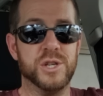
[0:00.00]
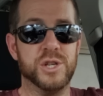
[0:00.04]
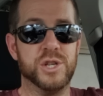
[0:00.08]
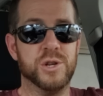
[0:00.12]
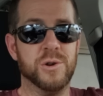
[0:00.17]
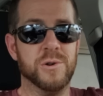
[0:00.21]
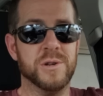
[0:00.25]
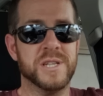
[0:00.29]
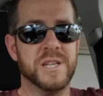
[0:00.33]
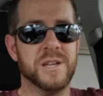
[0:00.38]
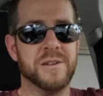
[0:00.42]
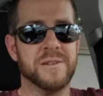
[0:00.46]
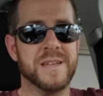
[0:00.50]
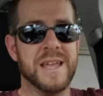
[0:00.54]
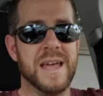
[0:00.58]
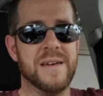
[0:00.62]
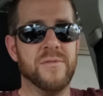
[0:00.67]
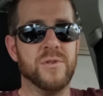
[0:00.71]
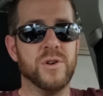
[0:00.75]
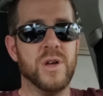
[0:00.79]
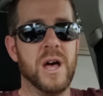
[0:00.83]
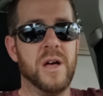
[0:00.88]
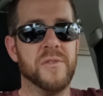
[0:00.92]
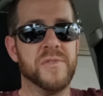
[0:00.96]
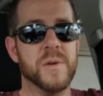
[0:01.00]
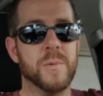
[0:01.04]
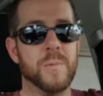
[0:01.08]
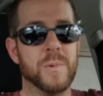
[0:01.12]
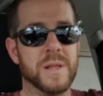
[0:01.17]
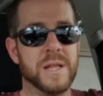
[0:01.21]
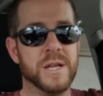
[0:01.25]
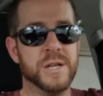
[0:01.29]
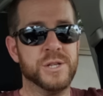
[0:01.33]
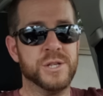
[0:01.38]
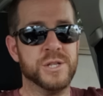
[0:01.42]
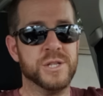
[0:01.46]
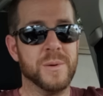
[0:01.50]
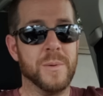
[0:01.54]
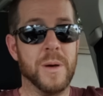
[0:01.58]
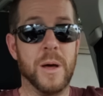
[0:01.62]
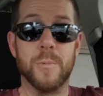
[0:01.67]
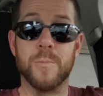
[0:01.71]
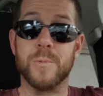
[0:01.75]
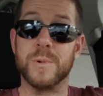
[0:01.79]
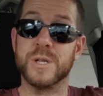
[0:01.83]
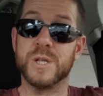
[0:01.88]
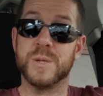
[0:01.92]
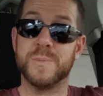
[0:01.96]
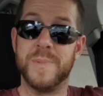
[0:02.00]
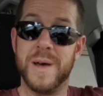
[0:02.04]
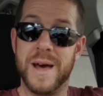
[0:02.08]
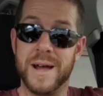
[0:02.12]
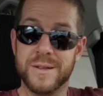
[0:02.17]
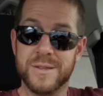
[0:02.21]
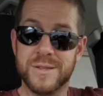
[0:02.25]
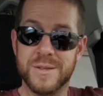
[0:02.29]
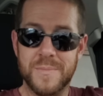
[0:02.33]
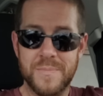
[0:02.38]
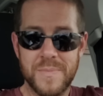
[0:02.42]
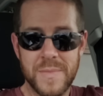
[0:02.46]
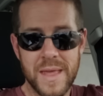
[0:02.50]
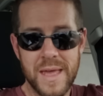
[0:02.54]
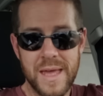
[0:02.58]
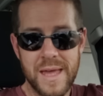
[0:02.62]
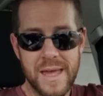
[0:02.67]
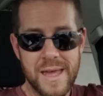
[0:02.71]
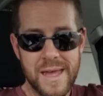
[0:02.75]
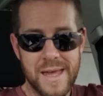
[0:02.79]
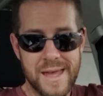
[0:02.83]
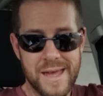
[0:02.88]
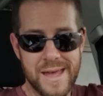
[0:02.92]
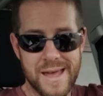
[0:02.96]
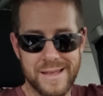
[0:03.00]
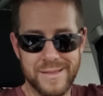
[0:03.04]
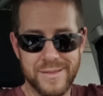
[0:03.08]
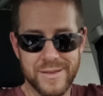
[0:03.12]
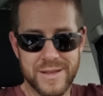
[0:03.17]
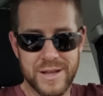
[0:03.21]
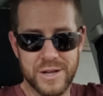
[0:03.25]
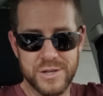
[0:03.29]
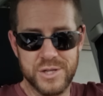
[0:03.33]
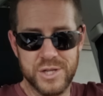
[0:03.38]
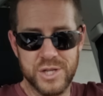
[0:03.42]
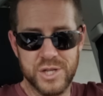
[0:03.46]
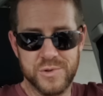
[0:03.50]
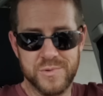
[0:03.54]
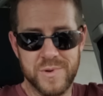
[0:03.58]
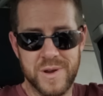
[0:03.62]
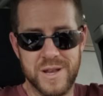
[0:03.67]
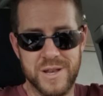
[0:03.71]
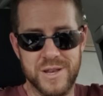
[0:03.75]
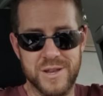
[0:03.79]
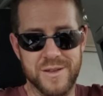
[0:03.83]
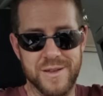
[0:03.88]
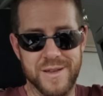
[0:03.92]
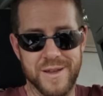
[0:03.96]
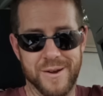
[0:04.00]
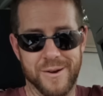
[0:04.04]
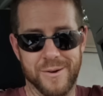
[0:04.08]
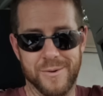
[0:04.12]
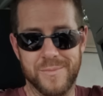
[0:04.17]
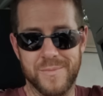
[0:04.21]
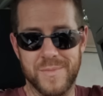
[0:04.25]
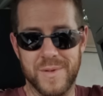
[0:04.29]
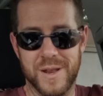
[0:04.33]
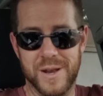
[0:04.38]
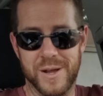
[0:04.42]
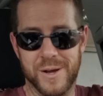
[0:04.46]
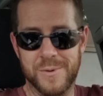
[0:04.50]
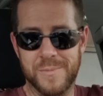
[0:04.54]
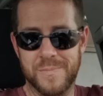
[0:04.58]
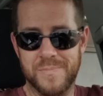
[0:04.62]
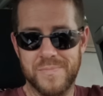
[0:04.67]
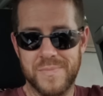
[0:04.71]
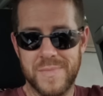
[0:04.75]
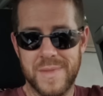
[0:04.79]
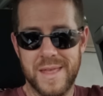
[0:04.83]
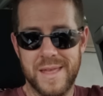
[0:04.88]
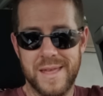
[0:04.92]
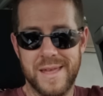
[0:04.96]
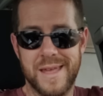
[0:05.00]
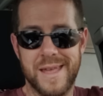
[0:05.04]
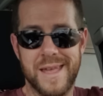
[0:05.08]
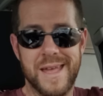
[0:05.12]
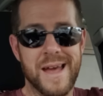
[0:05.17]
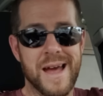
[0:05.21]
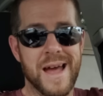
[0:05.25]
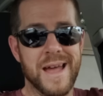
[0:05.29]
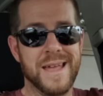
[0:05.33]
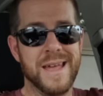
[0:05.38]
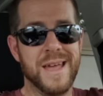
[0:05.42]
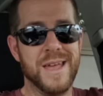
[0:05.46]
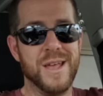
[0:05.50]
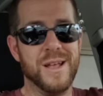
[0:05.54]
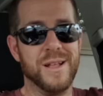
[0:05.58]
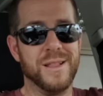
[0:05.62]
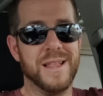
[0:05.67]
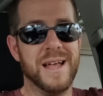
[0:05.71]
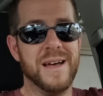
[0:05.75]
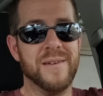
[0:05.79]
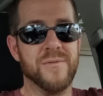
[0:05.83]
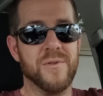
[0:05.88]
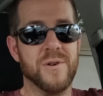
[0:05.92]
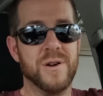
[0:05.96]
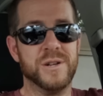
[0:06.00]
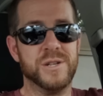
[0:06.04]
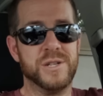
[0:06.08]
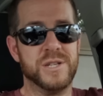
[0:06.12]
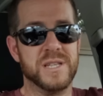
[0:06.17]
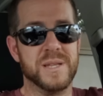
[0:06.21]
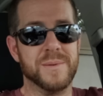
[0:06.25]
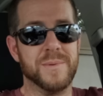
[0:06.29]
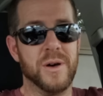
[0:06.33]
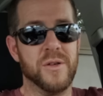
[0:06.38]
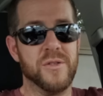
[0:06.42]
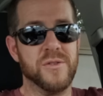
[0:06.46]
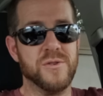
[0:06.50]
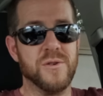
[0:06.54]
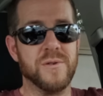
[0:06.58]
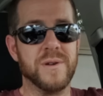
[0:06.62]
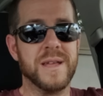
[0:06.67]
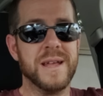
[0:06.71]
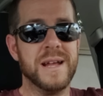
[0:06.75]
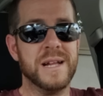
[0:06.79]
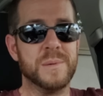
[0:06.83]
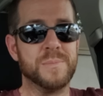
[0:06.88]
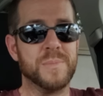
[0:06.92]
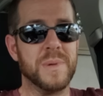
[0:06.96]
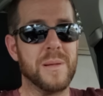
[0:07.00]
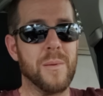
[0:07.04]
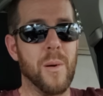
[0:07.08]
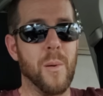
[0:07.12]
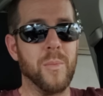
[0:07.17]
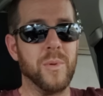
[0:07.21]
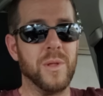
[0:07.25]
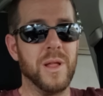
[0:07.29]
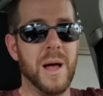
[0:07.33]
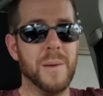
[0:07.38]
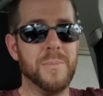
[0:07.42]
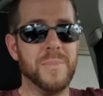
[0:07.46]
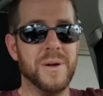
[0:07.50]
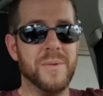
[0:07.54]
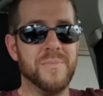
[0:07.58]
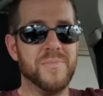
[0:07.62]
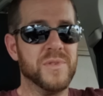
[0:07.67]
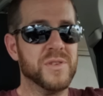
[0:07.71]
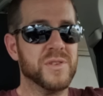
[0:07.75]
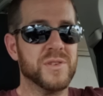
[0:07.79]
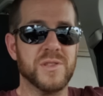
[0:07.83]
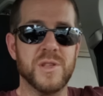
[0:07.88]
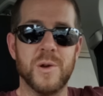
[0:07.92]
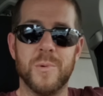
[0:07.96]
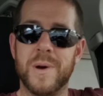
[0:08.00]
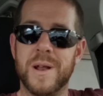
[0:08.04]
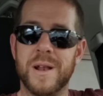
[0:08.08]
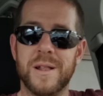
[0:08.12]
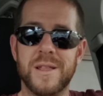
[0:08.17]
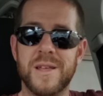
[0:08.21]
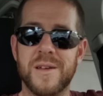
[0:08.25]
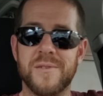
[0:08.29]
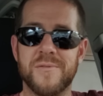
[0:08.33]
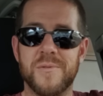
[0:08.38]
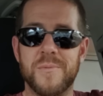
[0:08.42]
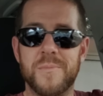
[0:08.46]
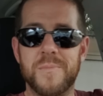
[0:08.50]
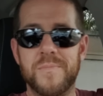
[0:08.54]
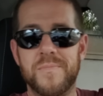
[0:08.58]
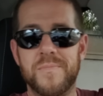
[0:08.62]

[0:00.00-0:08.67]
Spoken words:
You sure as hell can't have a healthy relationship without respect. And look how she's treating you here, you know? Yeah, I get you love her, and she's the mother of your kids, blah, blah, blah, but this is no way to live.